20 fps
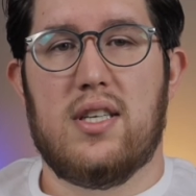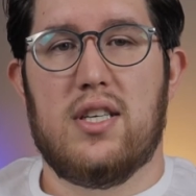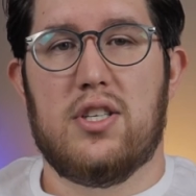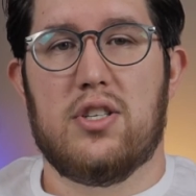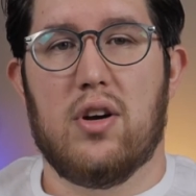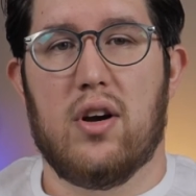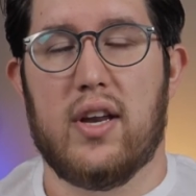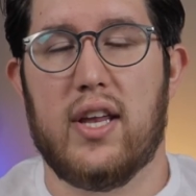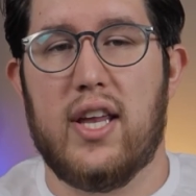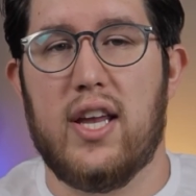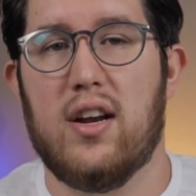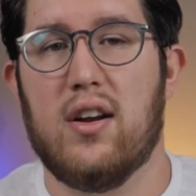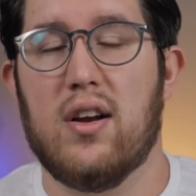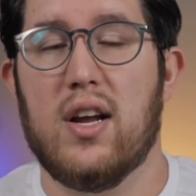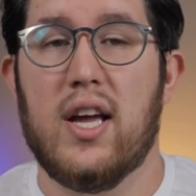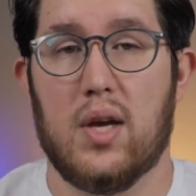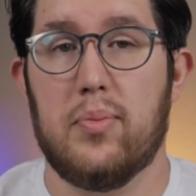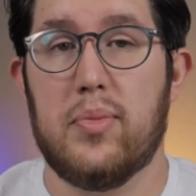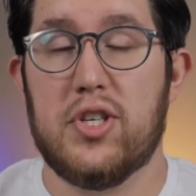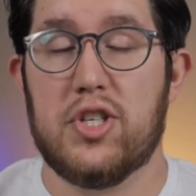t-shirt
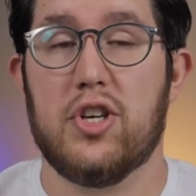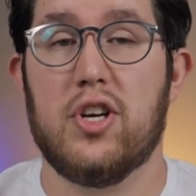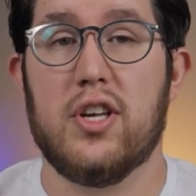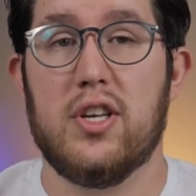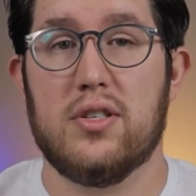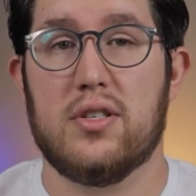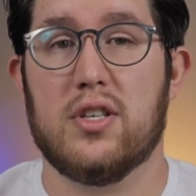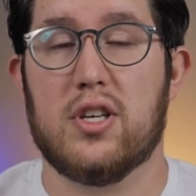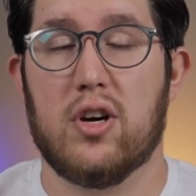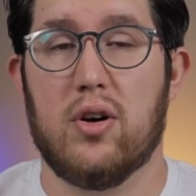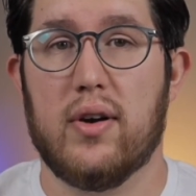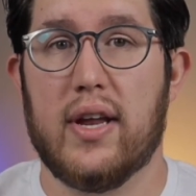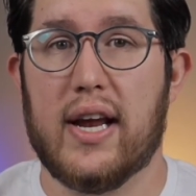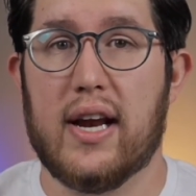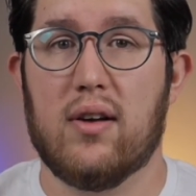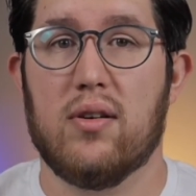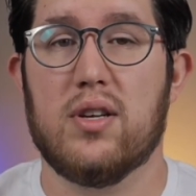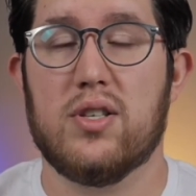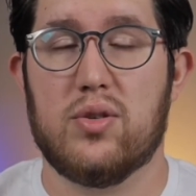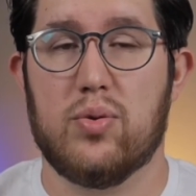here. And be sure to use the code
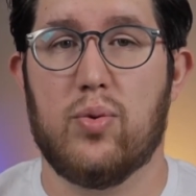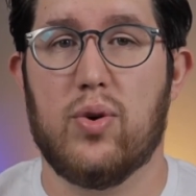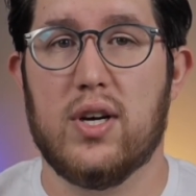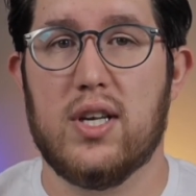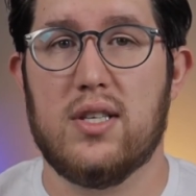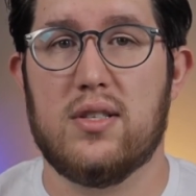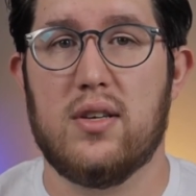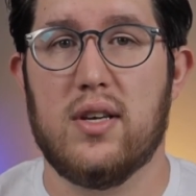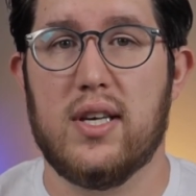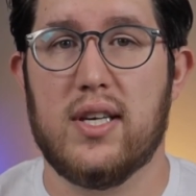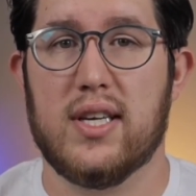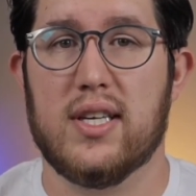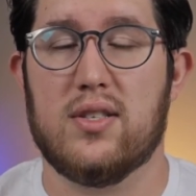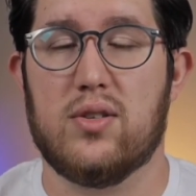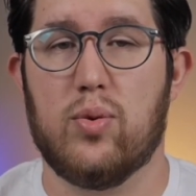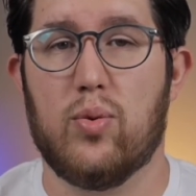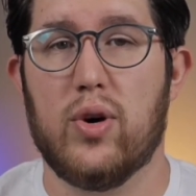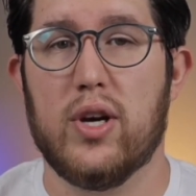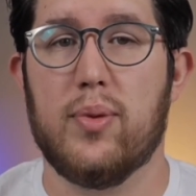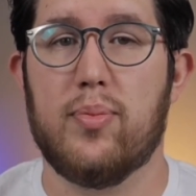Aaron20 so you can
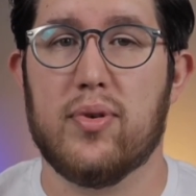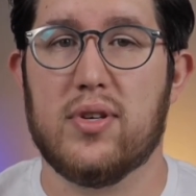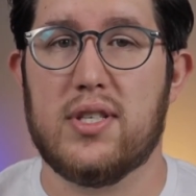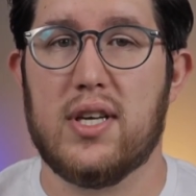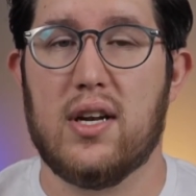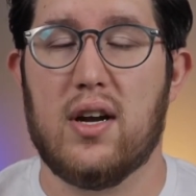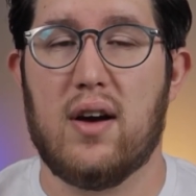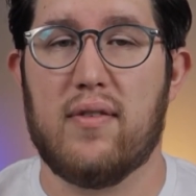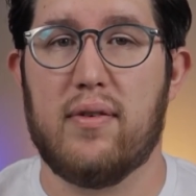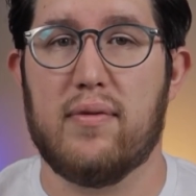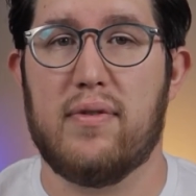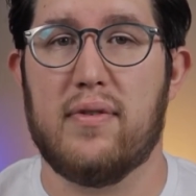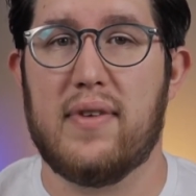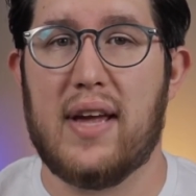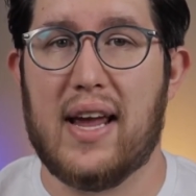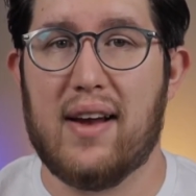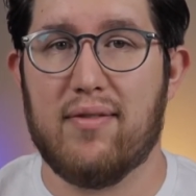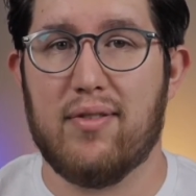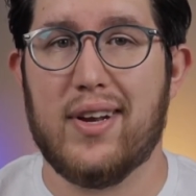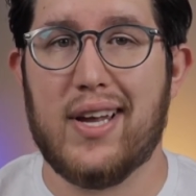get 20% off of
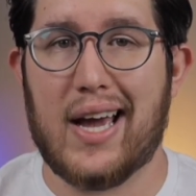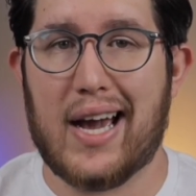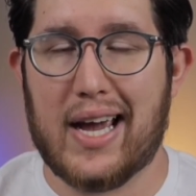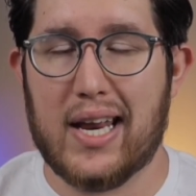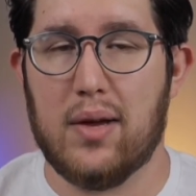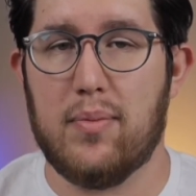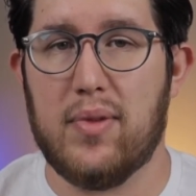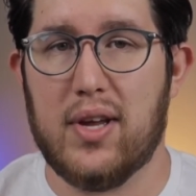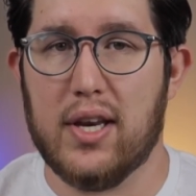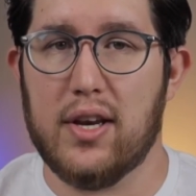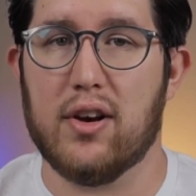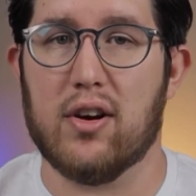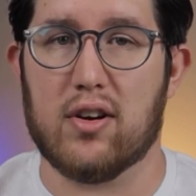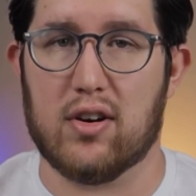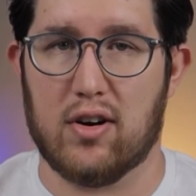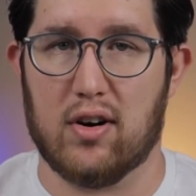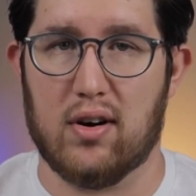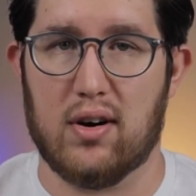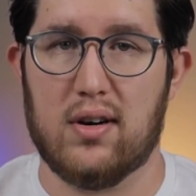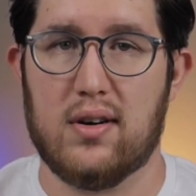every item in your
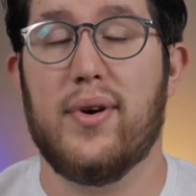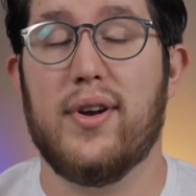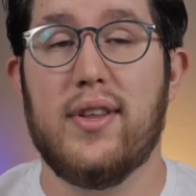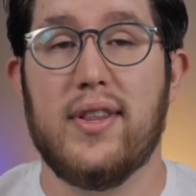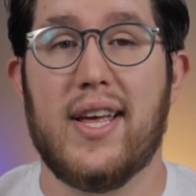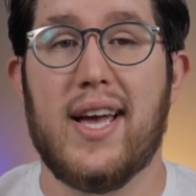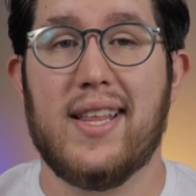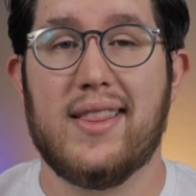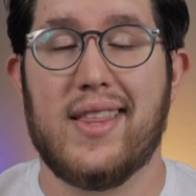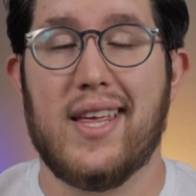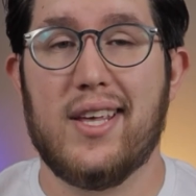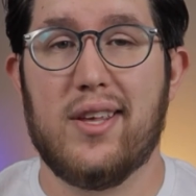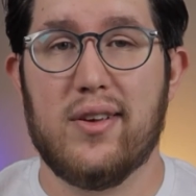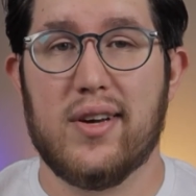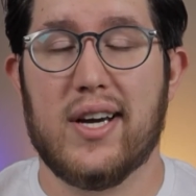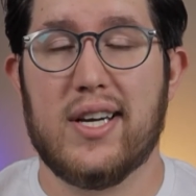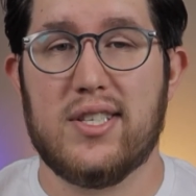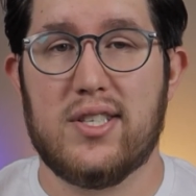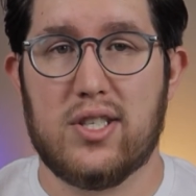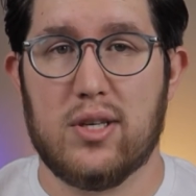cart. Other than that, thank you
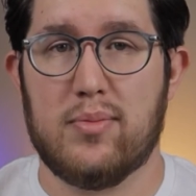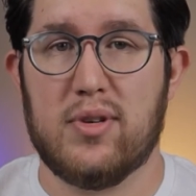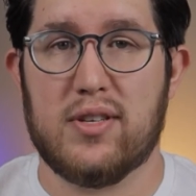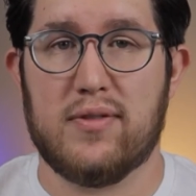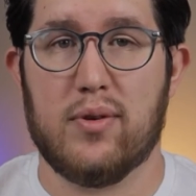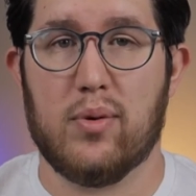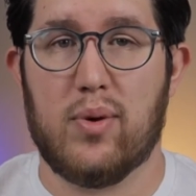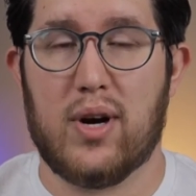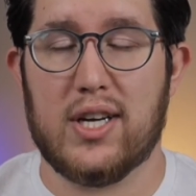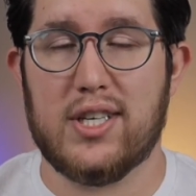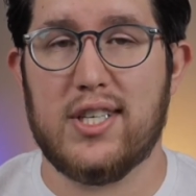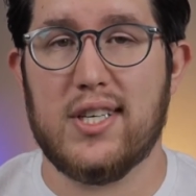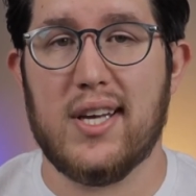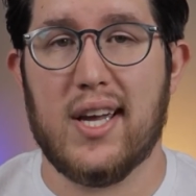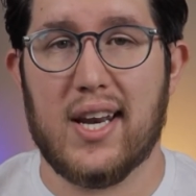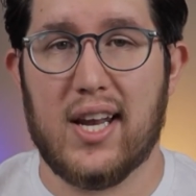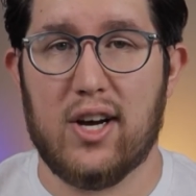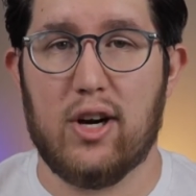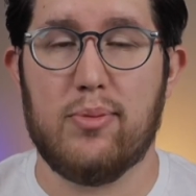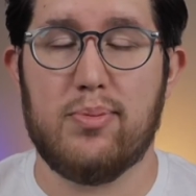guys so much for
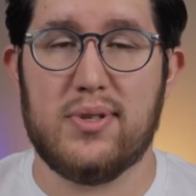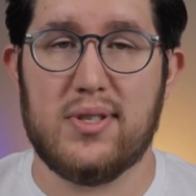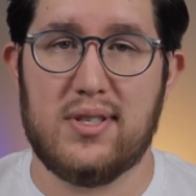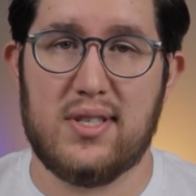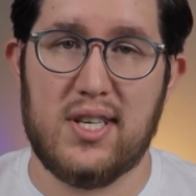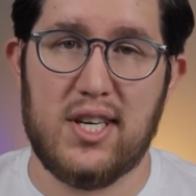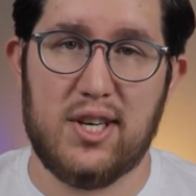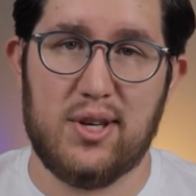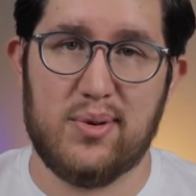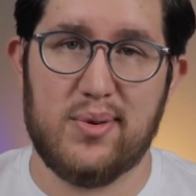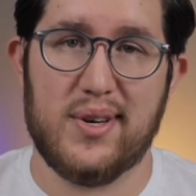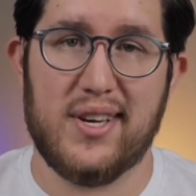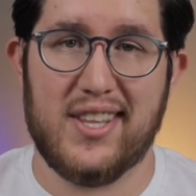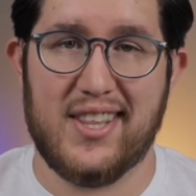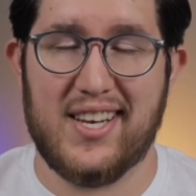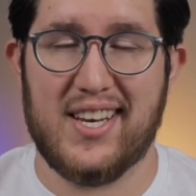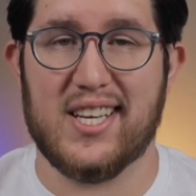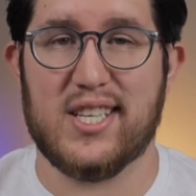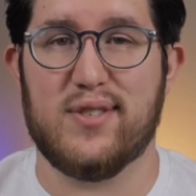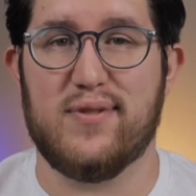watching and I hope to see you
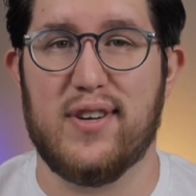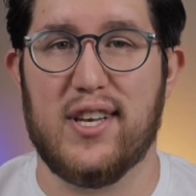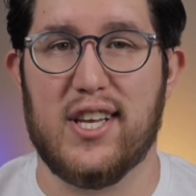in the next